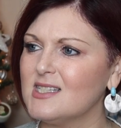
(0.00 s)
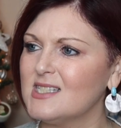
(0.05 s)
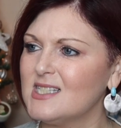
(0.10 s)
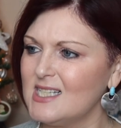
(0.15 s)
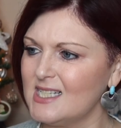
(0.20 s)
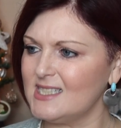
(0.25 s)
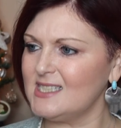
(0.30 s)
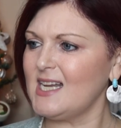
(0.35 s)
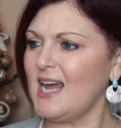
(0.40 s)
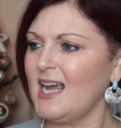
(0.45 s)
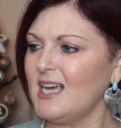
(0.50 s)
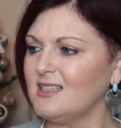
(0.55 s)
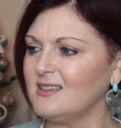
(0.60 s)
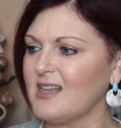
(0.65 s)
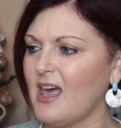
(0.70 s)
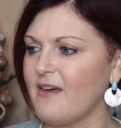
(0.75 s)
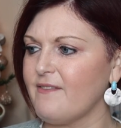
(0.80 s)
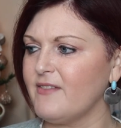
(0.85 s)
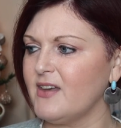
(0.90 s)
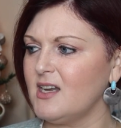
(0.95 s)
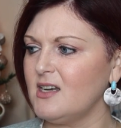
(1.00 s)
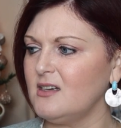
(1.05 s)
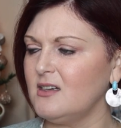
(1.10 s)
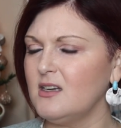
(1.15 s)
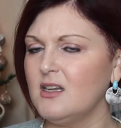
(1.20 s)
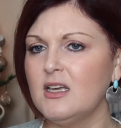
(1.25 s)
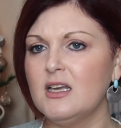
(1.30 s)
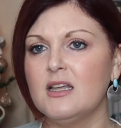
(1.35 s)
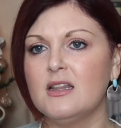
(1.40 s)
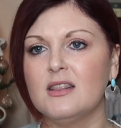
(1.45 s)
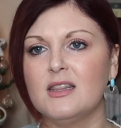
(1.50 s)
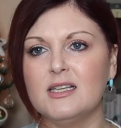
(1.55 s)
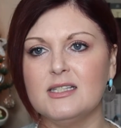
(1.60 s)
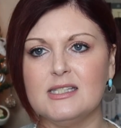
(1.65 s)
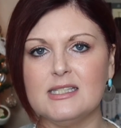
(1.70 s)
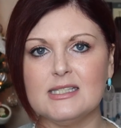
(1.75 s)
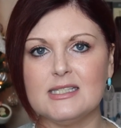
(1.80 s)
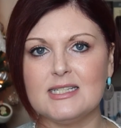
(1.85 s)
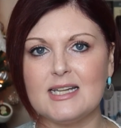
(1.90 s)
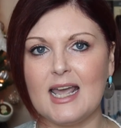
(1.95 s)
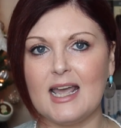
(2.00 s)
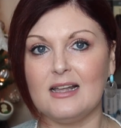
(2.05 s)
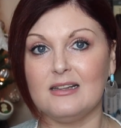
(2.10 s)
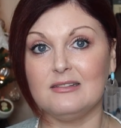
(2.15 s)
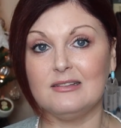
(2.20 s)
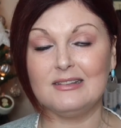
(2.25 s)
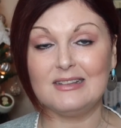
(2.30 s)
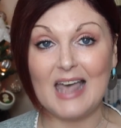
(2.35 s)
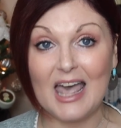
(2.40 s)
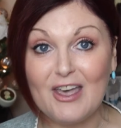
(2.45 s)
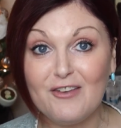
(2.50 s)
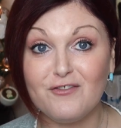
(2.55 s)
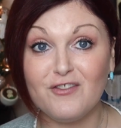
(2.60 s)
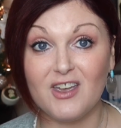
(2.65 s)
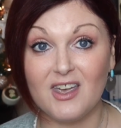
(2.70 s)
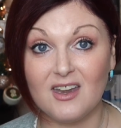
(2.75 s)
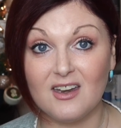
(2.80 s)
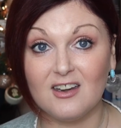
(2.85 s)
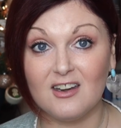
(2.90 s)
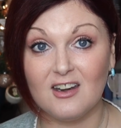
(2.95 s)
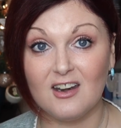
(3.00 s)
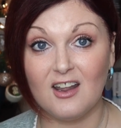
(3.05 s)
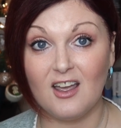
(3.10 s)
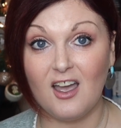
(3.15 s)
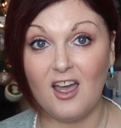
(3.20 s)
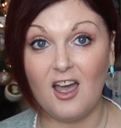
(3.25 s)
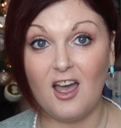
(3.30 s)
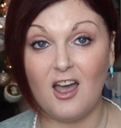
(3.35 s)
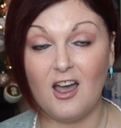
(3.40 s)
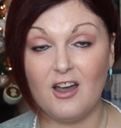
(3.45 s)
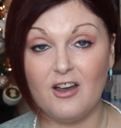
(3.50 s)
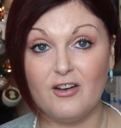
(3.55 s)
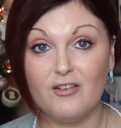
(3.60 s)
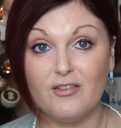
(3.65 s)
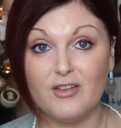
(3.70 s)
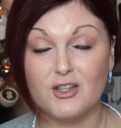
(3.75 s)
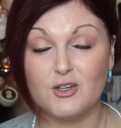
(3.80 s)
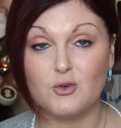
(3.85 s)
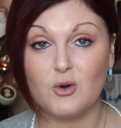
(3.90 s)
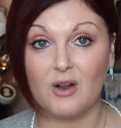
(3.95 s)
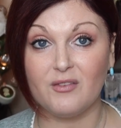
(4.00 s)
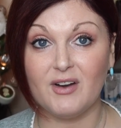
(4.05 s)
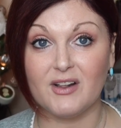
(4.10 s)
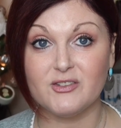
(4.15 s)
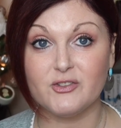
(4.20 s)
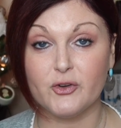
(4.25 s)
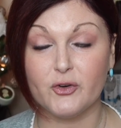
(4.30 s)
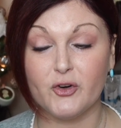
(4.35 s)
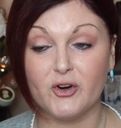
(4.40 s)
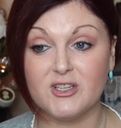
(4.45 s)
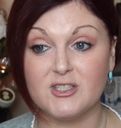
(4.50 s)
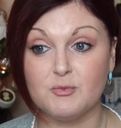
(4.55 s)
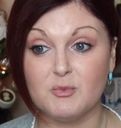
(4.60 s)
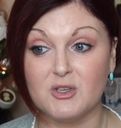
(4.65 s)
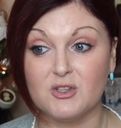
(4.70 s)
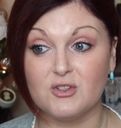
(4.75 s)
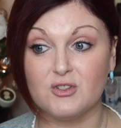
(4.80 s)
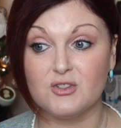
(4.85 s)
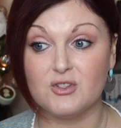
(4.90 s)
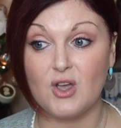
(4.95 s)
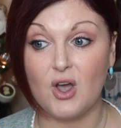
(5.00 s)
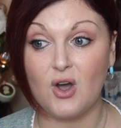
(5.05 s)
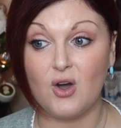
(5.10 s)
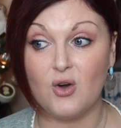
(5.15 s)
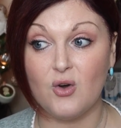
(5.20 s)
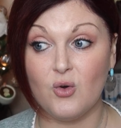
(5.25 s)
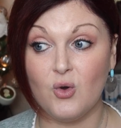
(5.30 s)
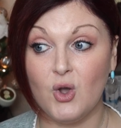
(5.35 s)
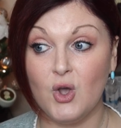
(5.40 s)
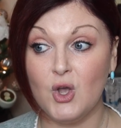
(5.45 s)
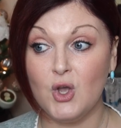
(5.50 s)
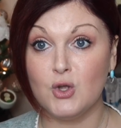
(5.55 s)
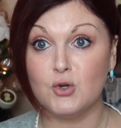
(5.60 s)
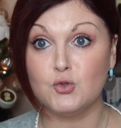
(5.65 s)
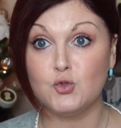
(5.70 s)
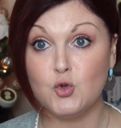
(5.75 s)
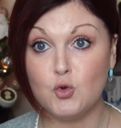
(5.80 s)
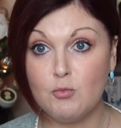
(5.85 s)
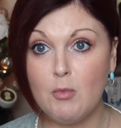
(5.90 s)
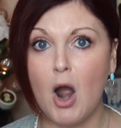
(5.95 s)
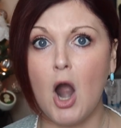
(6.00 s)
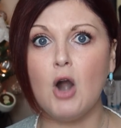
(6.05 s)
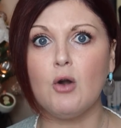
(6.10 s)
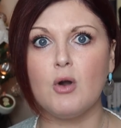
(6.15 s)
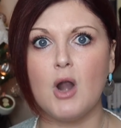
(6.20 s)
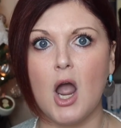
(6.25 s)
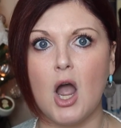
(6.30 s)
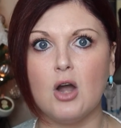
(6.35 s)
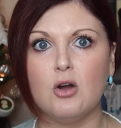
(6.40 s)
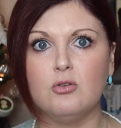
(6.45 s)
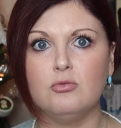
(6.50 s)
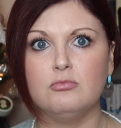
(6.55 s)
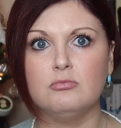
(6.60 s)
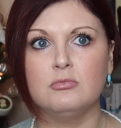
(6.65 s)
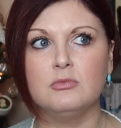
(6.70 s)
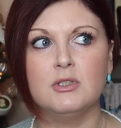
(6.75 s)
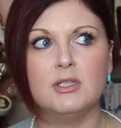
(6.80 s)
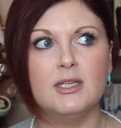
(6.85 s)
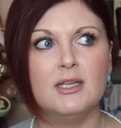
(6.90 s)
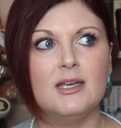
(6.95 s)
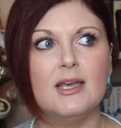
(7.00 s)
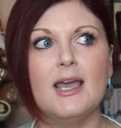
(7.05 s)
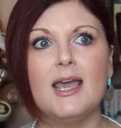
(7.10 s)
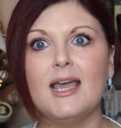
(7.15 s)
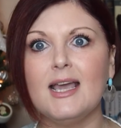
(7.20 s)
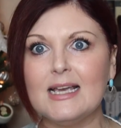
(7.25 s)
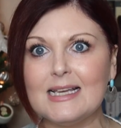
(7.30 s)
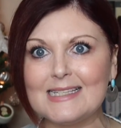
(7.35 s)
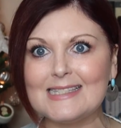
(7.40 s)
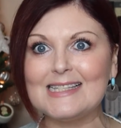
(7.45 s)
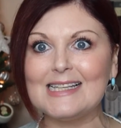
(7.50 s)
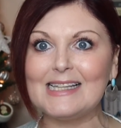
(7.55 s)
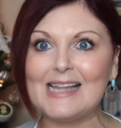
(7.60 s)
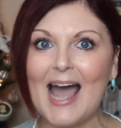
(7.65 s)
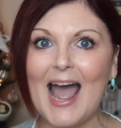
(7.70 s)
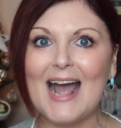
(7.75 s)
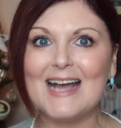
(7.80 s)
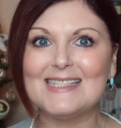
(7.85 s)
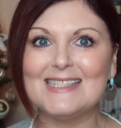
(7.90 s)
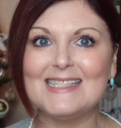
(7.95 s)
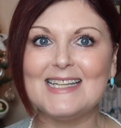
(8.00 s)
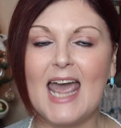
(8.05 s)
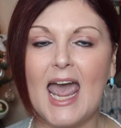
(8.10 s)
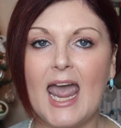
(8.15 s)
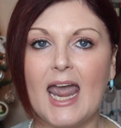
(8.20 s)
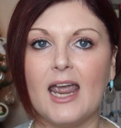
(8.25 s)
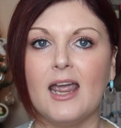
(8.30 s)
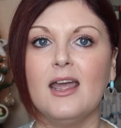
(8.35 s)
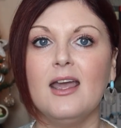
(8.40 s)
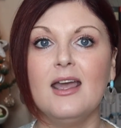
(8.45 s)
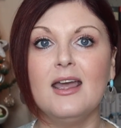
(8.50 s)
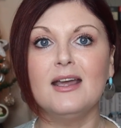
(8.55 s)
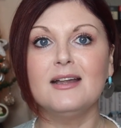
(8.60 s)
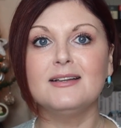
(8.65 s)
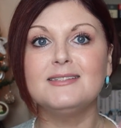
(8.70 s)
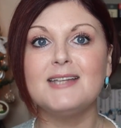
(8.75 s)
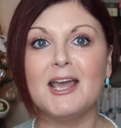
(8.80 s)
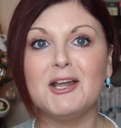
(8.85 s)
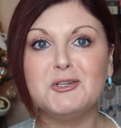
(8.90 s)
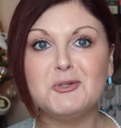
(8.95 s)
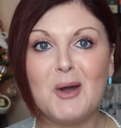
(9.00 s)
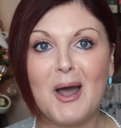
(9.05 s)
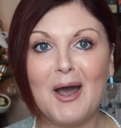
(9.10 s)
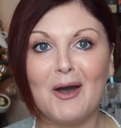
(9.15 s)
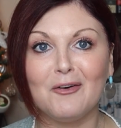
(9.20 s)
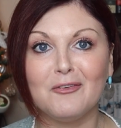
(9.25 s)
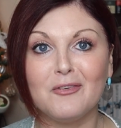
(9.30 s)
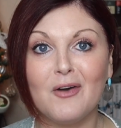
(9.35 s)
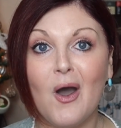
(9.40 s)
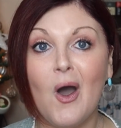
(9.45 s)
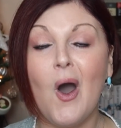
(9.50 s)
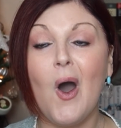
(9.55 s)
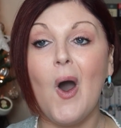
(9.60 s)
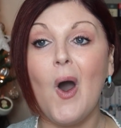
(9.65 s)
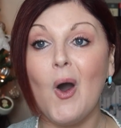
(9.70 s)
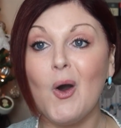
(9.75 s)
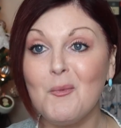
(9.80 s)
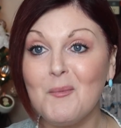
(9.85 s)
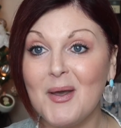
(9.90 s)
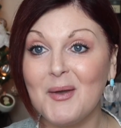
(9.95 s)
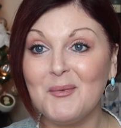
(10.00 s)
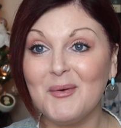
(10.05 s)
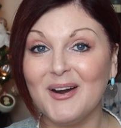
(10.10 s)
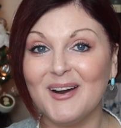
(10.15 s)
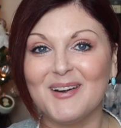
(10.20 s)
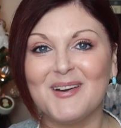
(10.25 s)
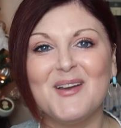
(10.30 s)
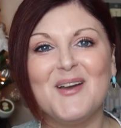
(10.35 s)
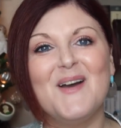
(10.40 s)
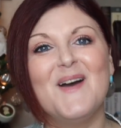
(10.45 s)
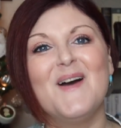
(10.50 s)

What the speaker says: Is this day 11? This is day 11 of the 12 days of Christmas, so tomorrow is the last day. Day 12. Oh my word.